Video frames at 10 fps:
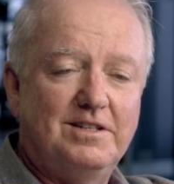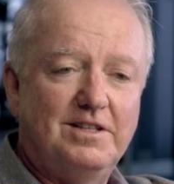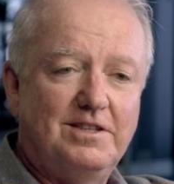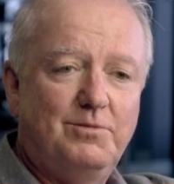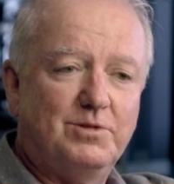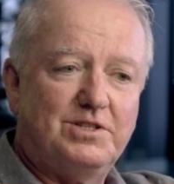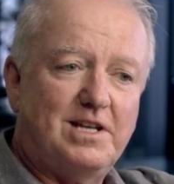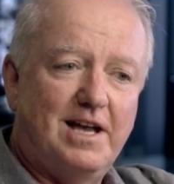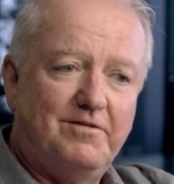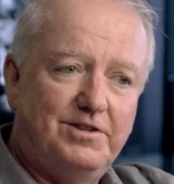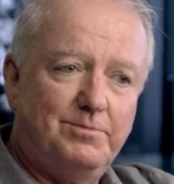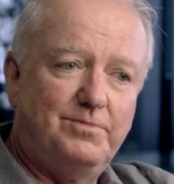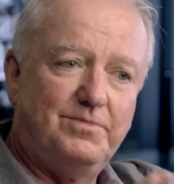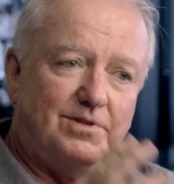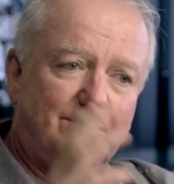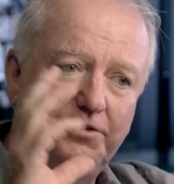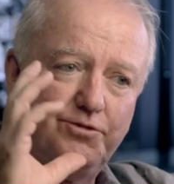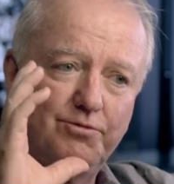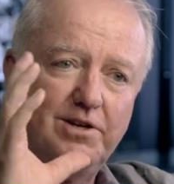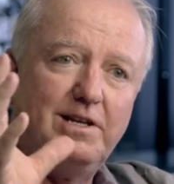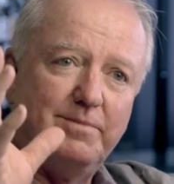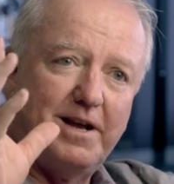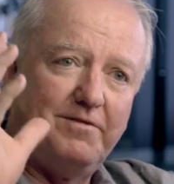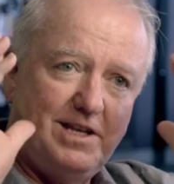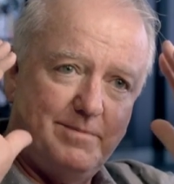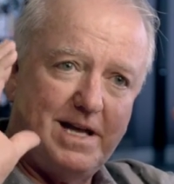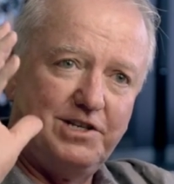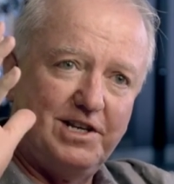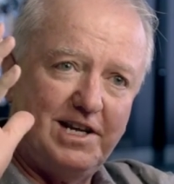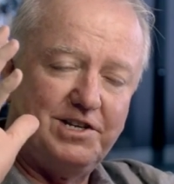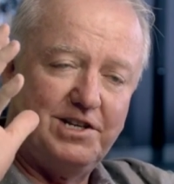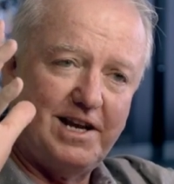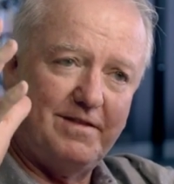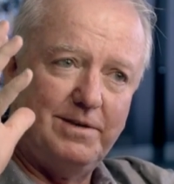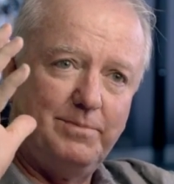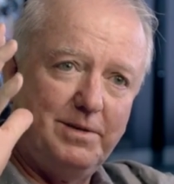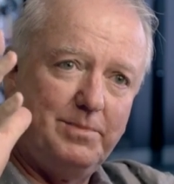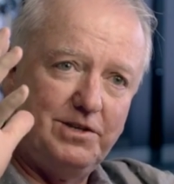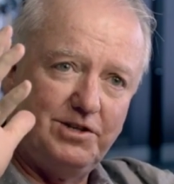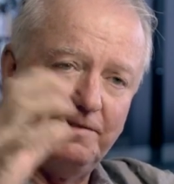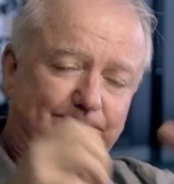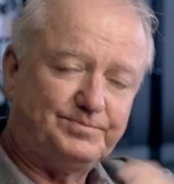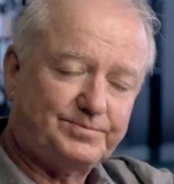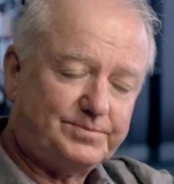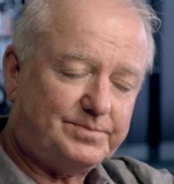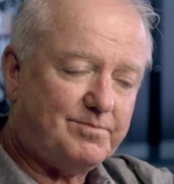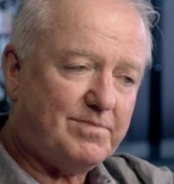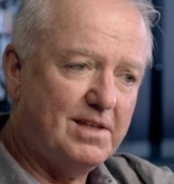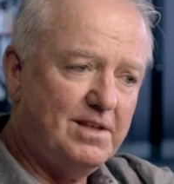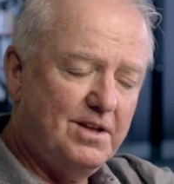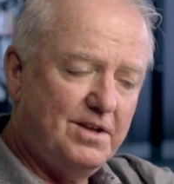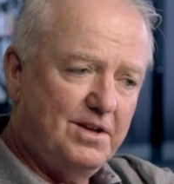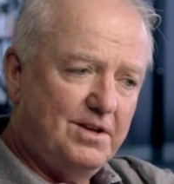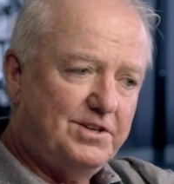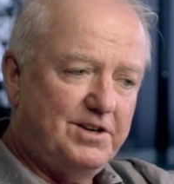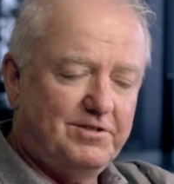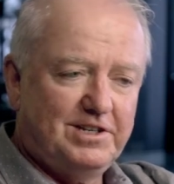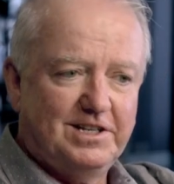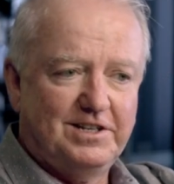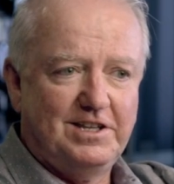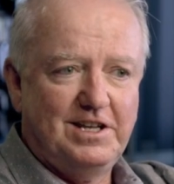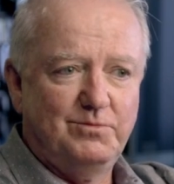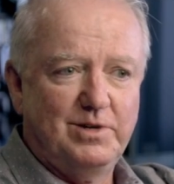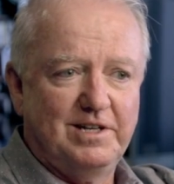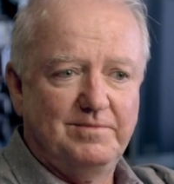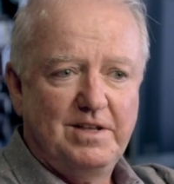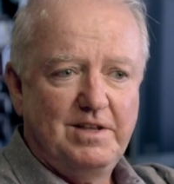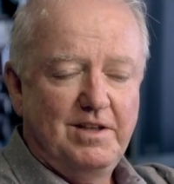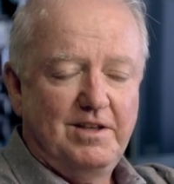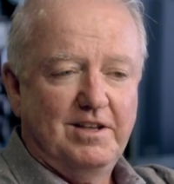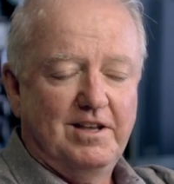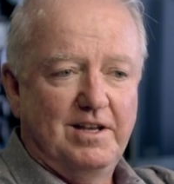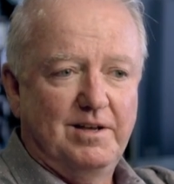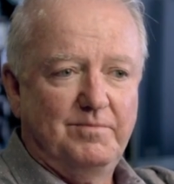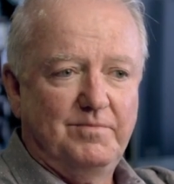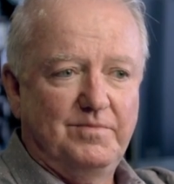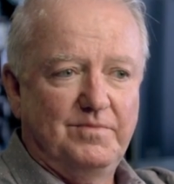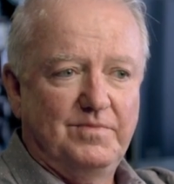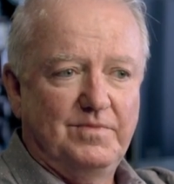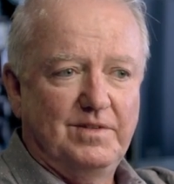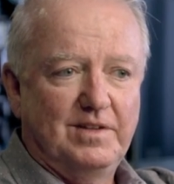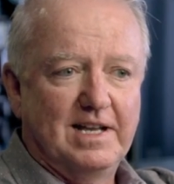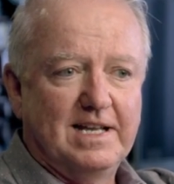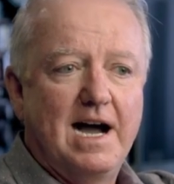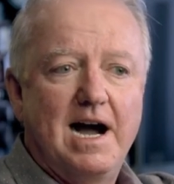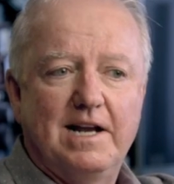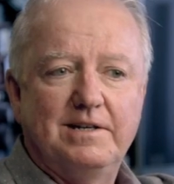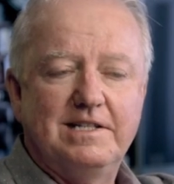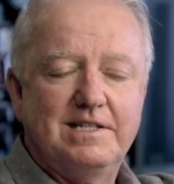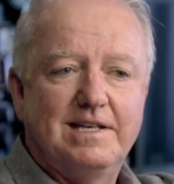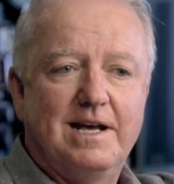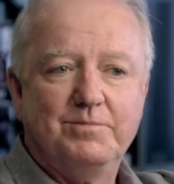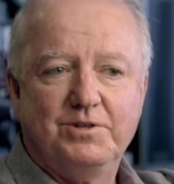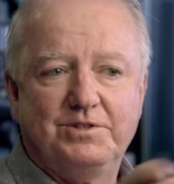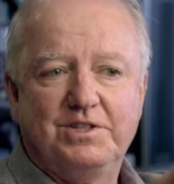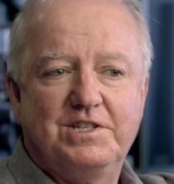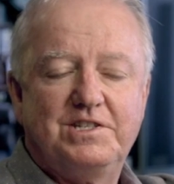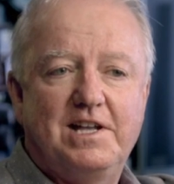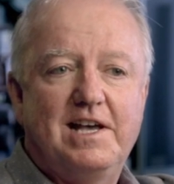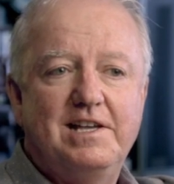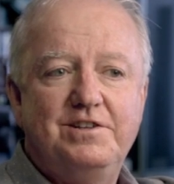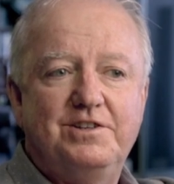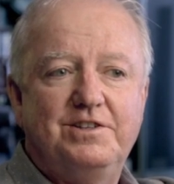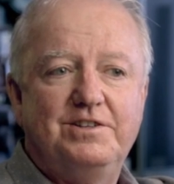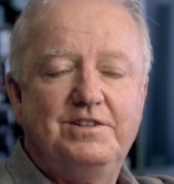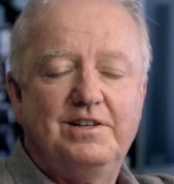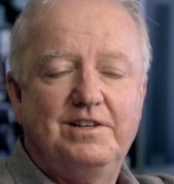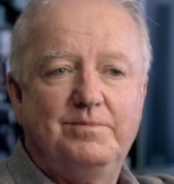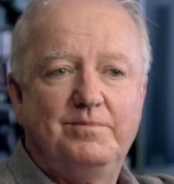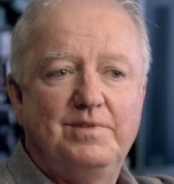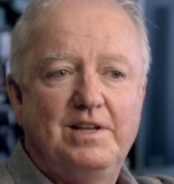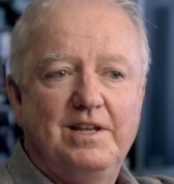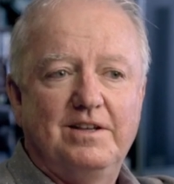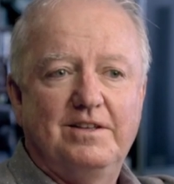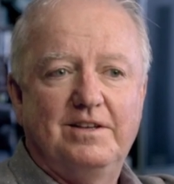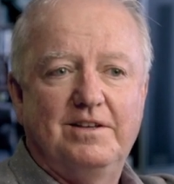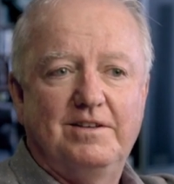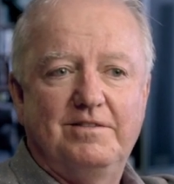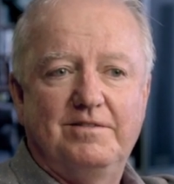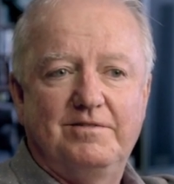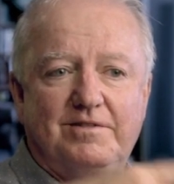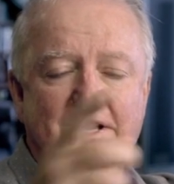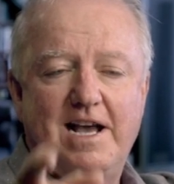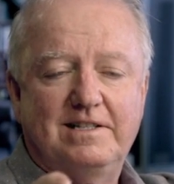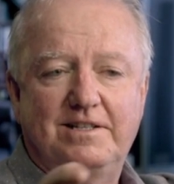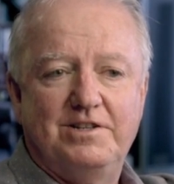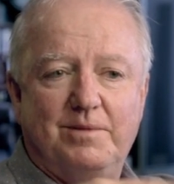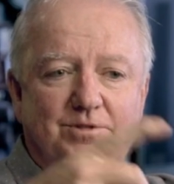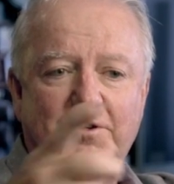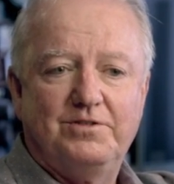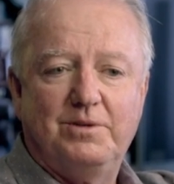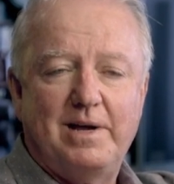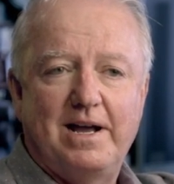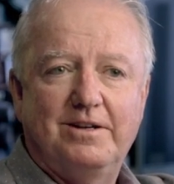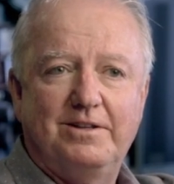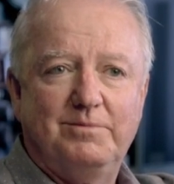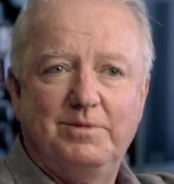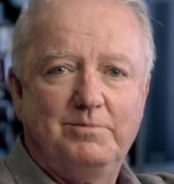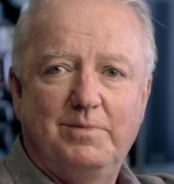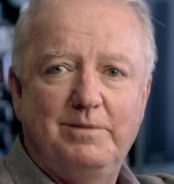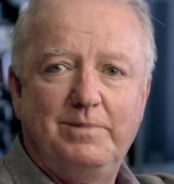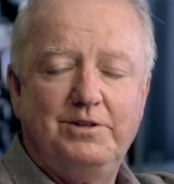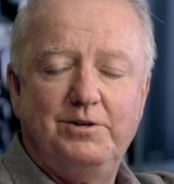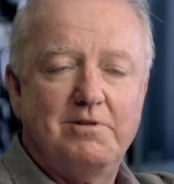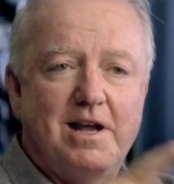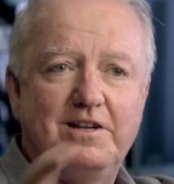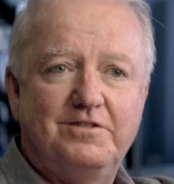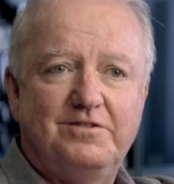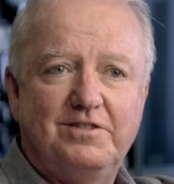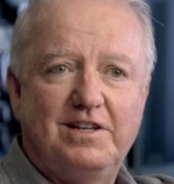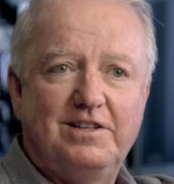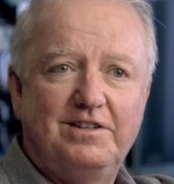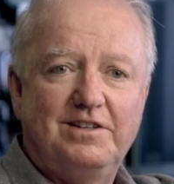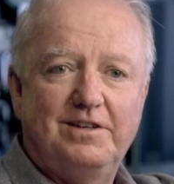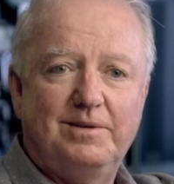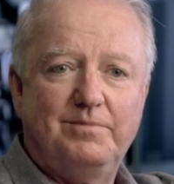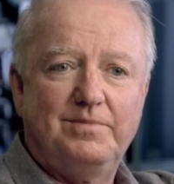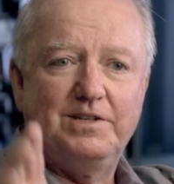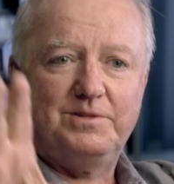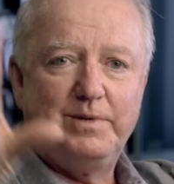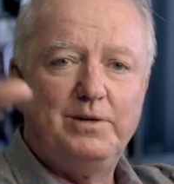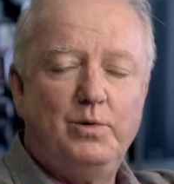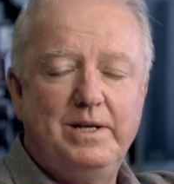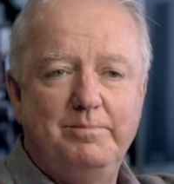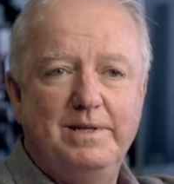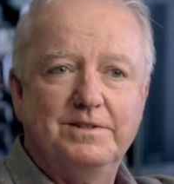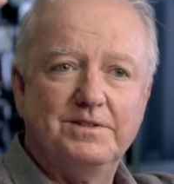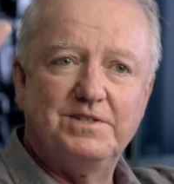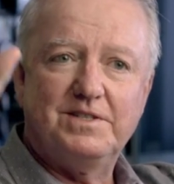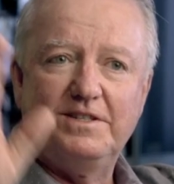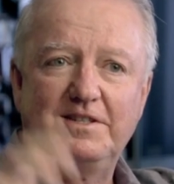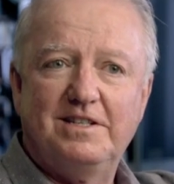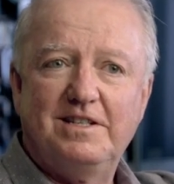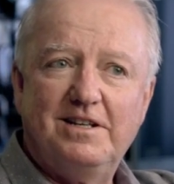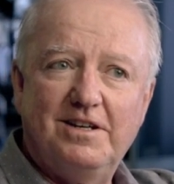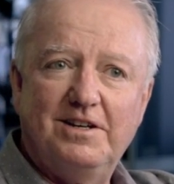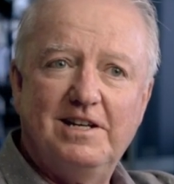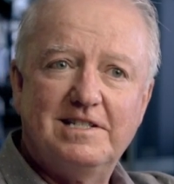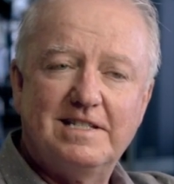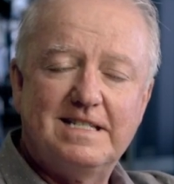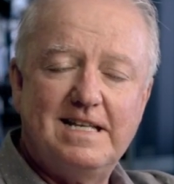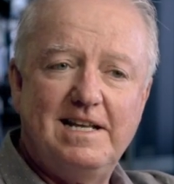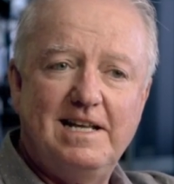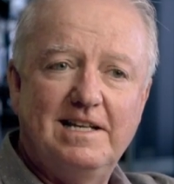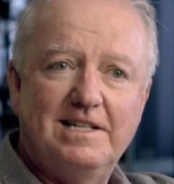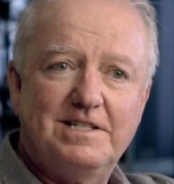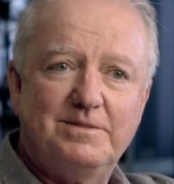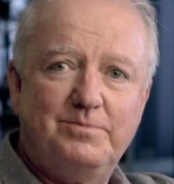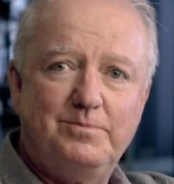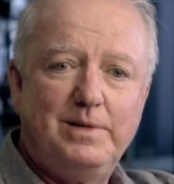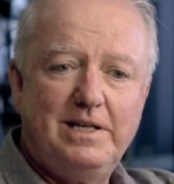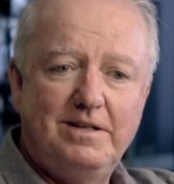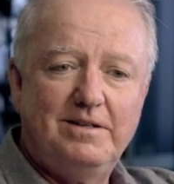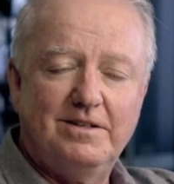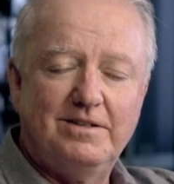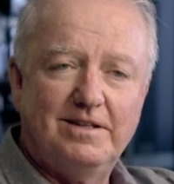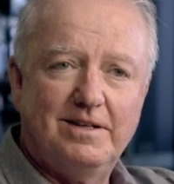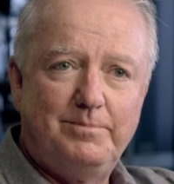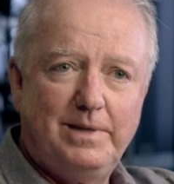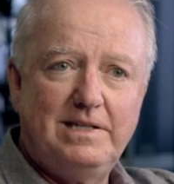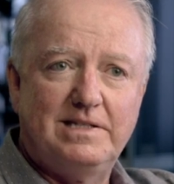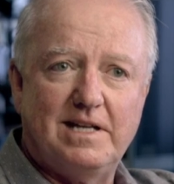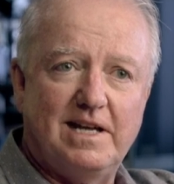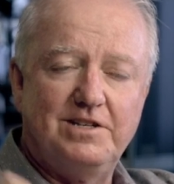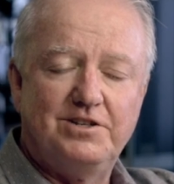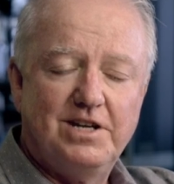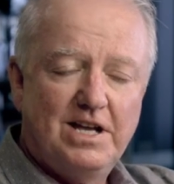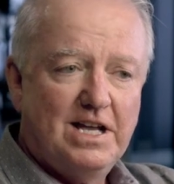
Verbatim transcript: The thing was to have the the dream, have the imagination, to have the big picture. Geoffrey did a thing where um, a cart is comes onto the stage and um, uh, the actor jumps off the back. I think it might have been Nureyev, and um, there's big windmills in the, uh, as a setting, and it's a big, big stage.